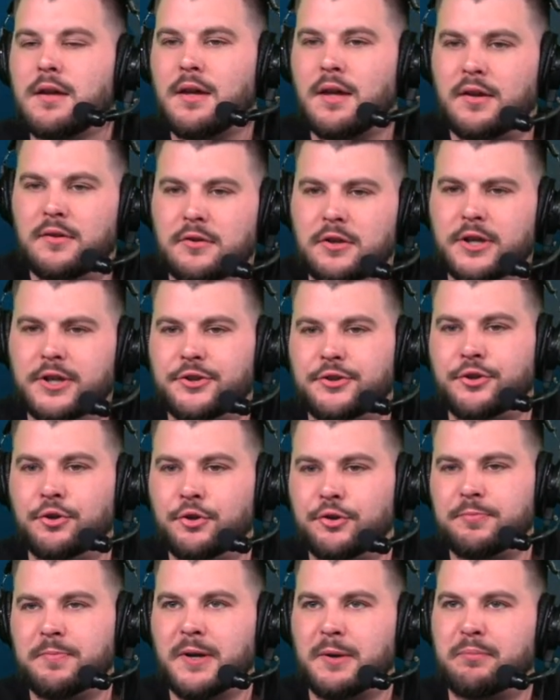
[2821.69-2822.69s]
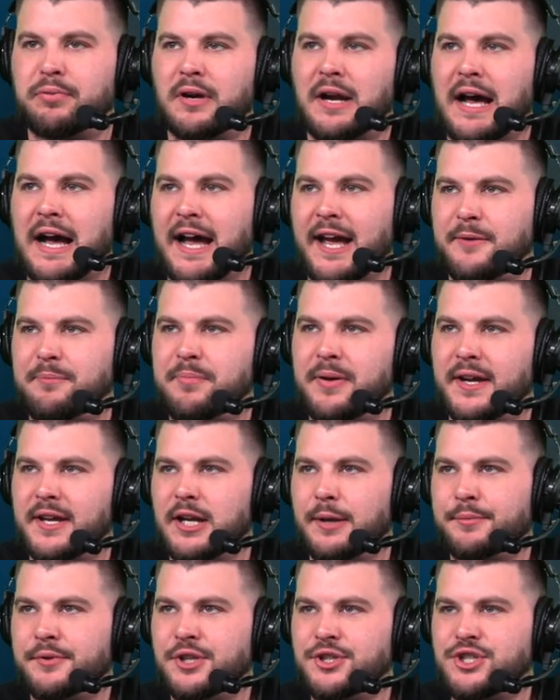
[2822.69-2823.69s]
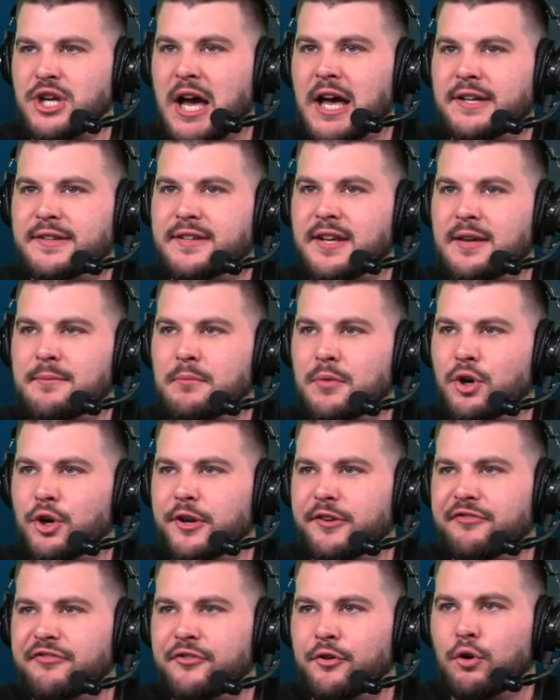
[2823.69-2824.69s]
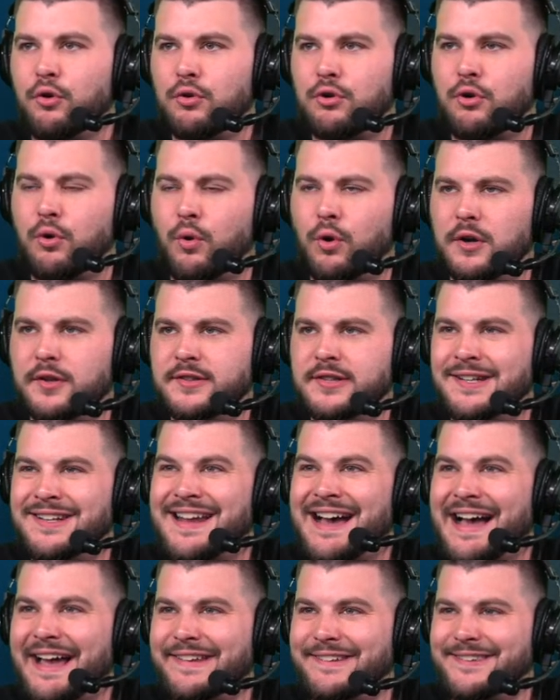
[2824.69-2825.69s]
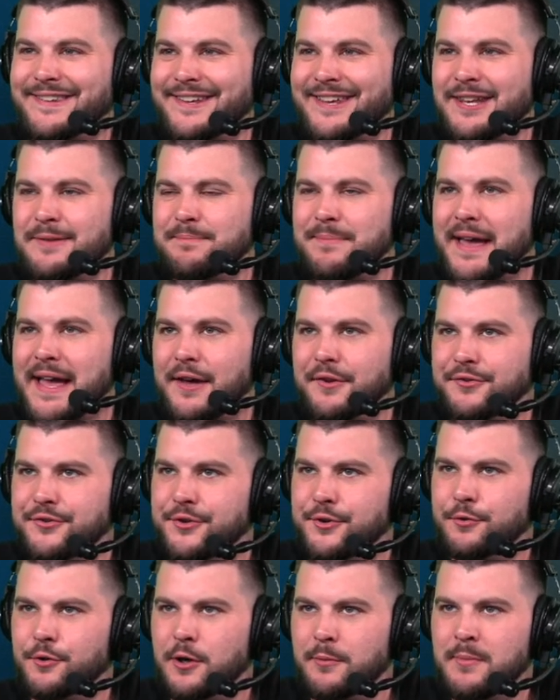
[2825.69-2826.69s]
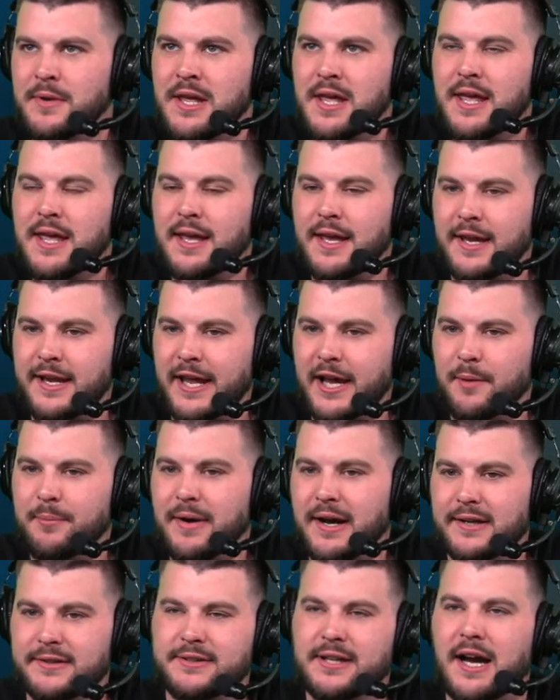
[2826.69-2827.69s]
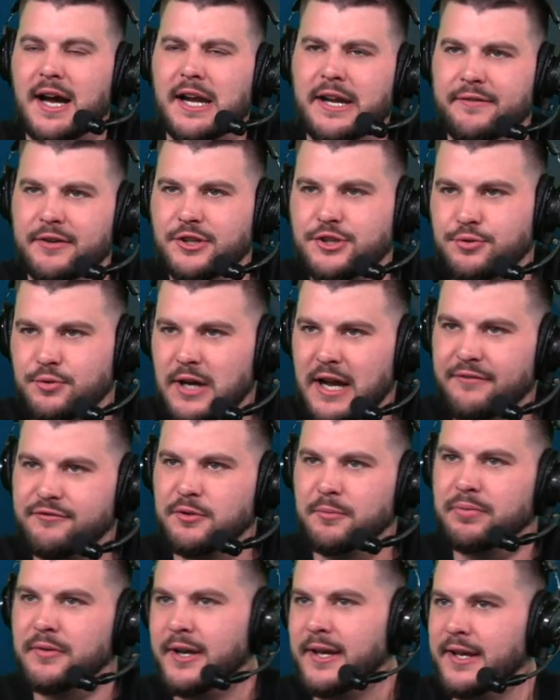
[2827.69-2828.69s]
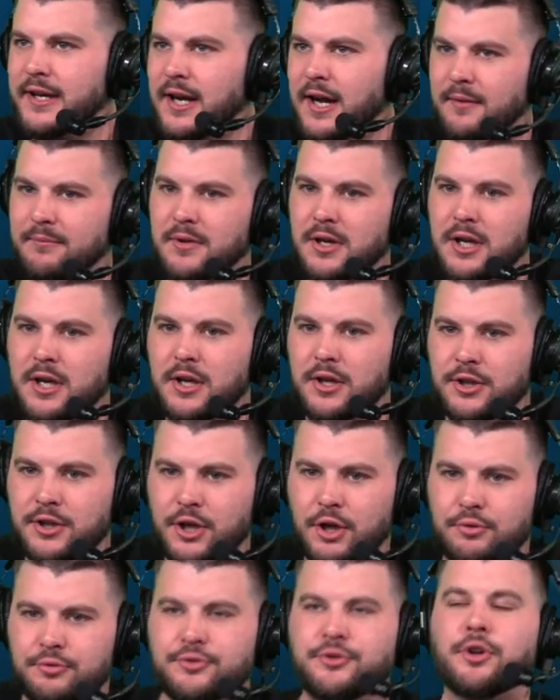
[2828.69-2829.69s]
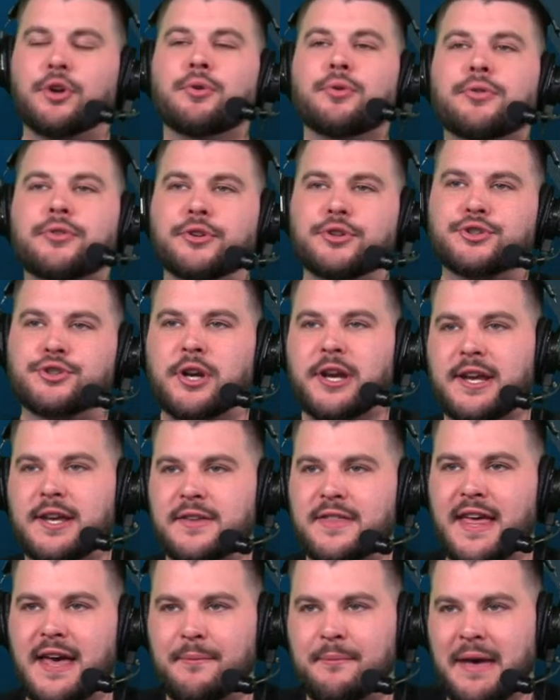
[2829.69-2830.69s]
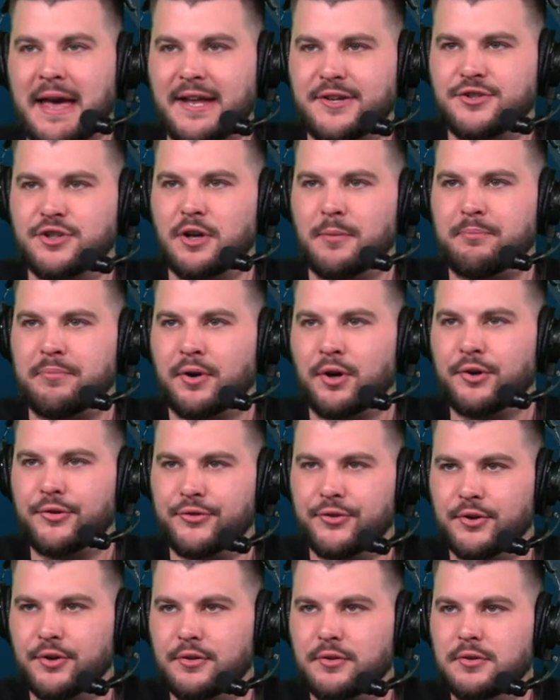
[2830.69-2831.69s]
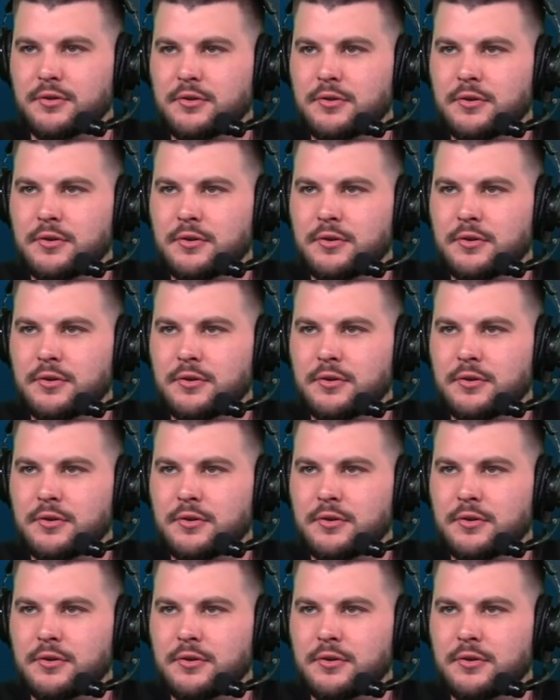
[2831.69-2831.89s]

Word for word: And look at Deuce McBride picking up Dejounte Murray full court, denies the inbound to him, and now Bogdanovic will have to bring it up. You know, Deuce is taking that matchup personal.